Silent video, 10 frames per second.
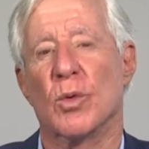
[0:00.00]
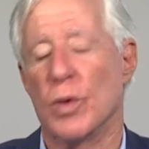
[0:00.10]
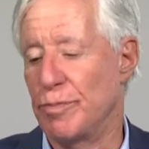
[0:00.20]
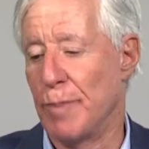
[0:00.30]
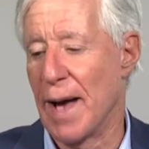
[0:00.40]

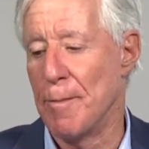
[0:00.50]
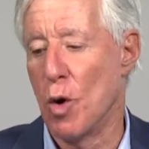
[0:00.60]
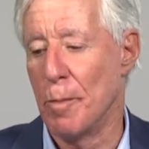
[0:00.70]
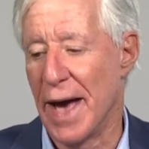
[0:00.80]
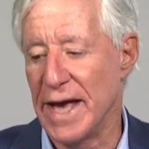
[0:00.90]
by more
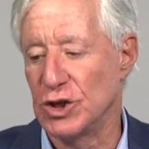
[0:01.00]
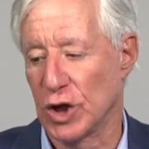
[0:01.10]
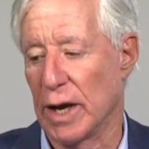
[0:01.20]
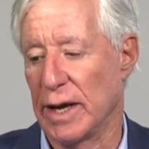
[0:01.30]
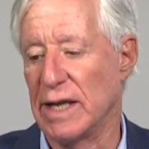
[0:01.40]

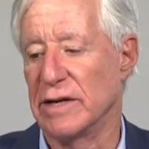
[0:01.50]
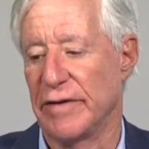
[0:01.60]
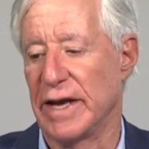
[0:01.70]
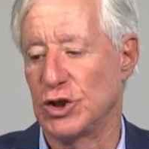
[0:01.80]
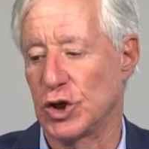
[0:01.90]
major
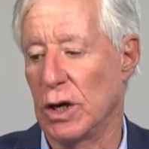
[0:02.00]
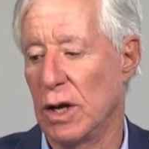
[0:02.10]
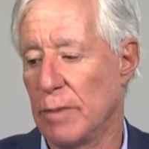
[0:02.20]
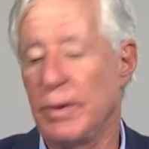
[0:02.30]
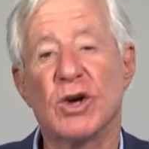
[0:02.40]
intervention
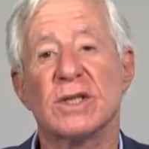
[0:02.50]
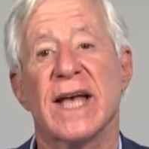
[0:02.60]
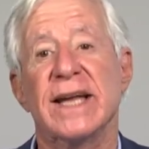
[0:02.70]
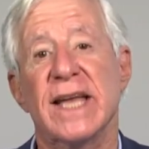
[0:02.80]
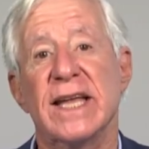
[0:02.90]
because
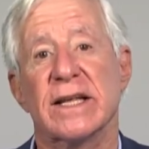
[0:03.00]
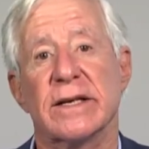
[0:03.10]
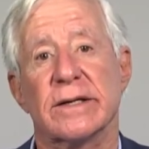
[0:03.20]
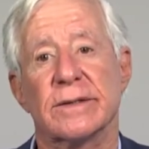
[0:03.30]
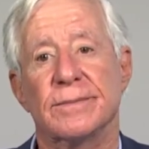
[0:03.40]
they needed
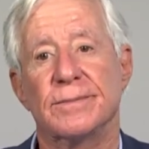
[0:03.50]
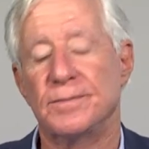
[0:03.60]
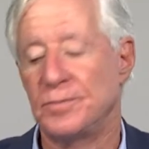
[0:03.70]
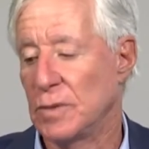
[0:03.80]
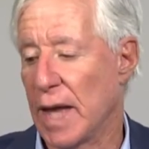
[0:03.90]
it.
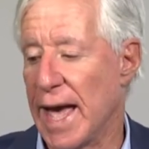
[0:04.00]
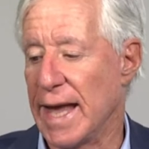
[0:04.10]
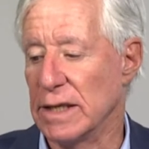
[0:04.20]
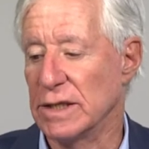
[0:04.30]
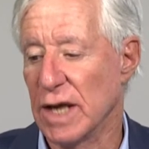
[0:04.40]

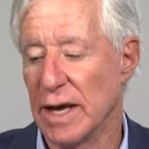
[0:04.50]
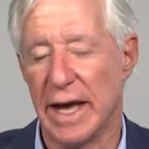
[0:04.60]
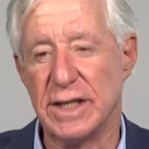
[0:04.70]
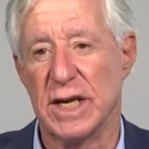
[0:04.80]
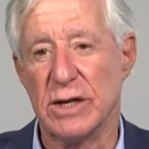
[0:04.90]
And
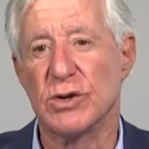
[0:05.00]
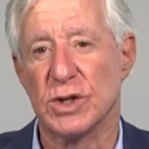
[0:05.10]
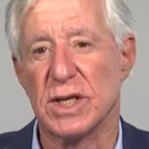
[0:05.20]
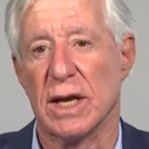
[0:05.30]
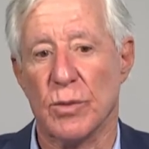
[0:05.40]
it's
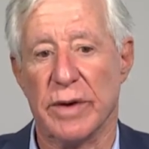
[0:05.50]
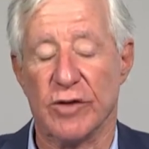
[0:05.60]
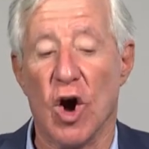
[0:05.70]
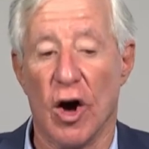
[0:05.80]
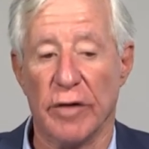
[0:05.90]
interesting, we've
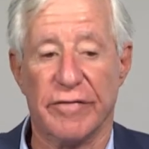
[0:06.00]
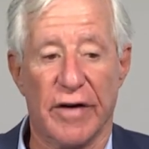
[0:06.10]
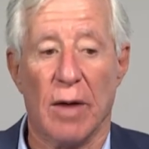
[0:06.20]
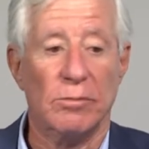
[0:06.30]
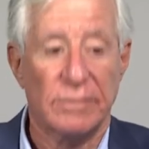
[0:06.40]
gone
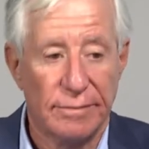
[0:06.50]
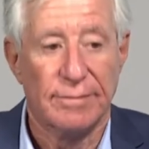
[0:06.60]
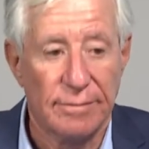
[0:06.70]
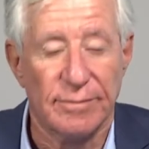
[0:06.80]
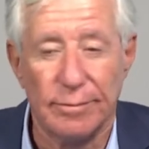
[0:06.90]
from
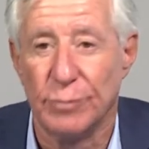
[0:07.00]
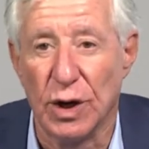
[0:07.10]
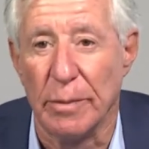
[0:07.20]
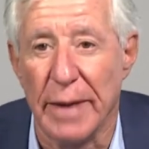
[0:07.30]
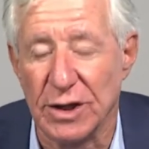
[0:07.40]

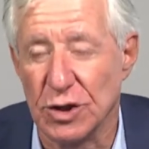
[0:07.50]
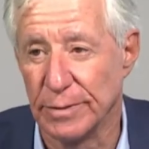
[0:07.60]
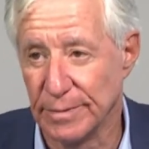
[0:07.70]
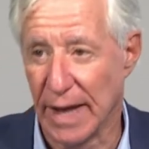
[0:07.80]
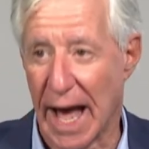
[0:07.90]
pretty much
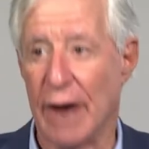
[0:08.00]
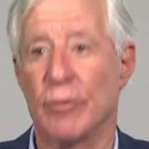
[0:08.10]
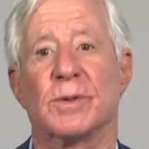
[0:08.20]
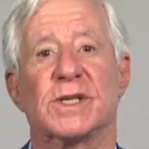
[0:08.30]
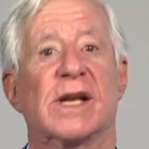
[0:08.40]

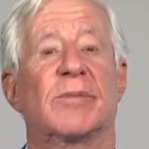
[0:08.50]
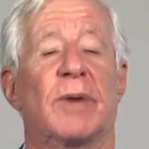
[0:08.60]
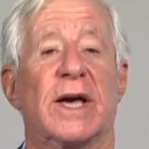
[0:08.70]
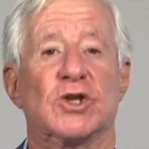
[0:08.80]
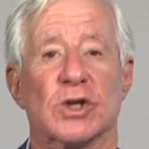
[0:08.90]
100% of
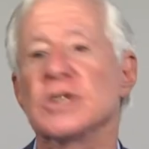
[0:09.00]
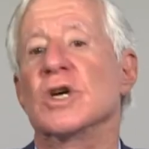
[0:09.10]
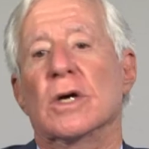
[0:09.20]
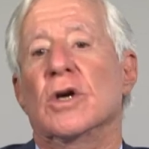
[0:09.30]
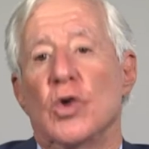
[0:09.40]
patients
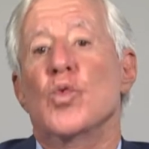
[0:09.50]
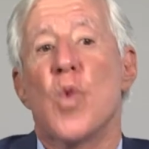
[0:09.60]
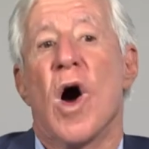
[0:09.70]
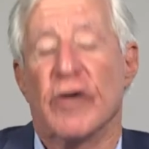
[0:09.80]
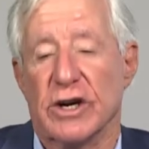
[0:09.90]
who
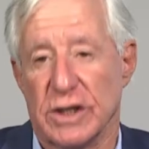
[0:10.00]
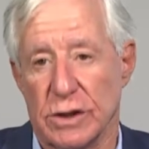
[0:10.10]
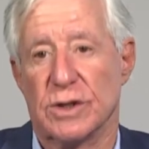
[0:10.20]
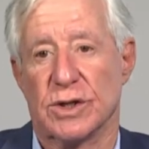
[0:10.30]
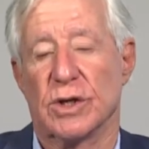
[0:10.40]
warranted
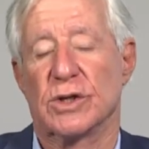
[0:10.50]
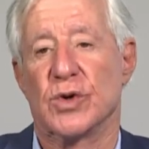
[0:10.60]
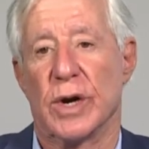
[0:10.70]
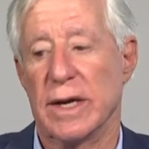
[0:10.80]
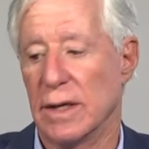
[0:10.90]

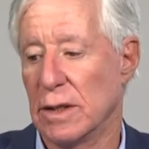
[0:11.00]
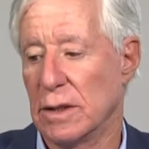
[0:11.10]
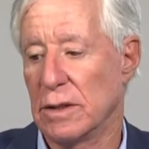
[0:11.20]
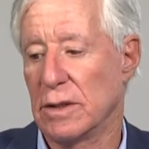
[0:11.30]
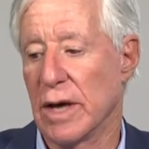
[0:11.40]
surgery
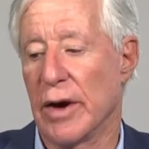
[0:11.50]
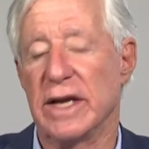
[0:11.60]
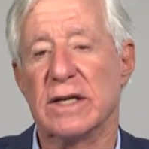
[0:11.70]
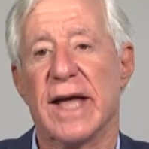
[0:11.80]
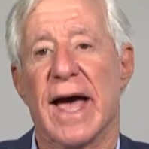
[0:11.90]

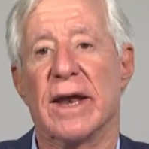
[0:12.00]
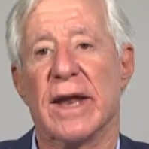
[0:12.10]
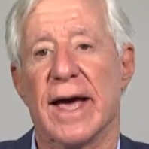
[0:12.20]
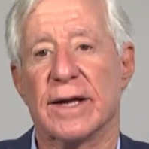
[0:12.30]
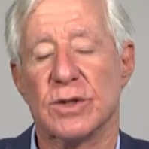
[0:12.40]
going down
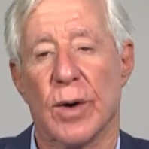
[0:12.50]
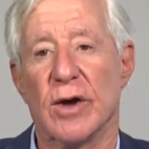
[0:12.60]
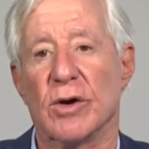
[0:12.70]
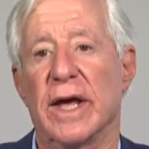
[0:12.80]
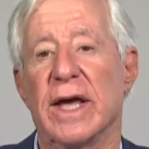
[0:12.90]
now to
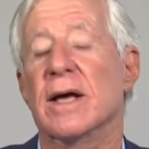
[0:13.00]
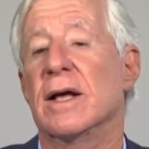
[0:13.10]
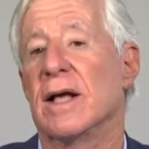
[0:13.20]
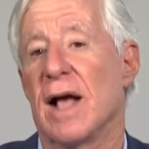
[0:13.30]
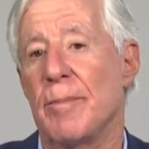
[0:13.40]
only
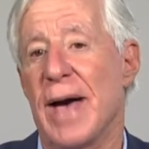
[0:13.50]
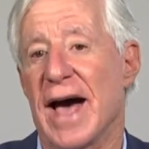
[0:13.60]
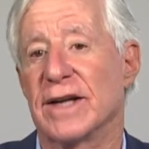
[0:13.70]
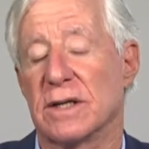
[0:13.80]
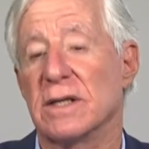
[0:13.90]

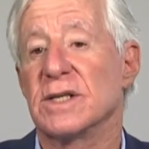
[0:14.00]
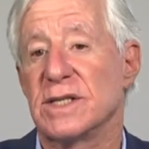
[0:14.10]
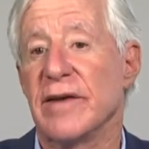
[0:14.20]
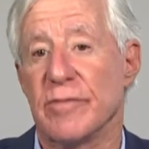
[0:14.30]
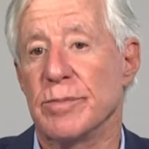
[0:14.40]
about
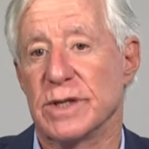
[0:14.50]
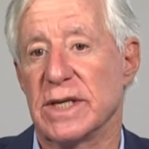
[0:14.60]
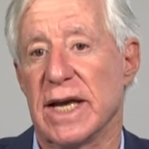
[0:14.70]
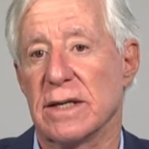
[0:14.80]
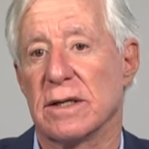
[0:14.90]
7%.